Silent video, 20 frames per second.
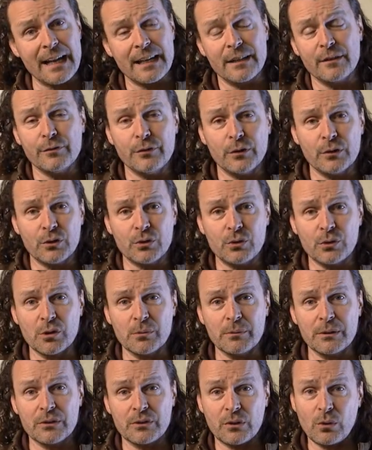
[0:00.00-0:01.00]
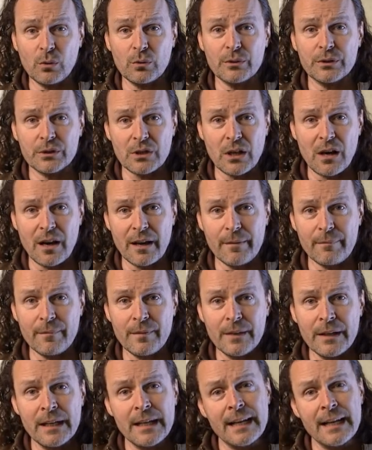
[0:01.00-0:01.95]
and in foot tournaments all the time.